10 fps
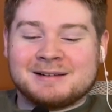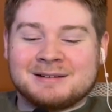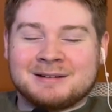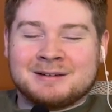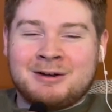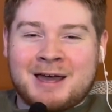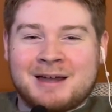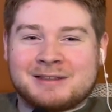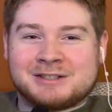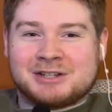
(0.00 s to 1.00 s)
look at the
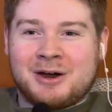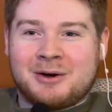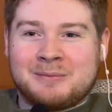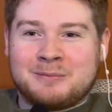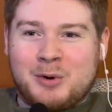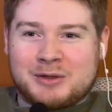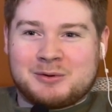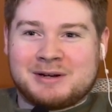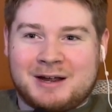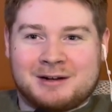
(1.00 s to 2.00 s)
show more through a
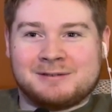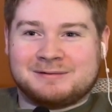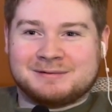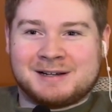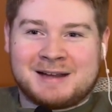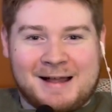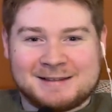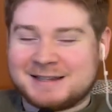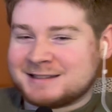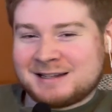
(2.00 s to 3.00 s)
narrative
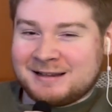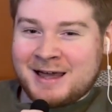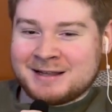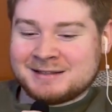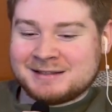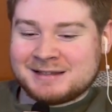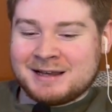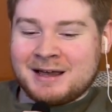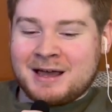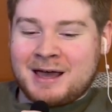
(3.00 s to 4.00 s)
analysis lens
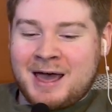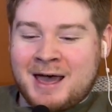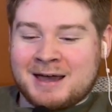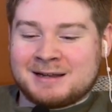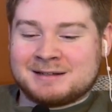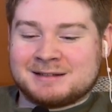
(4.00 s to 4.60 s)
and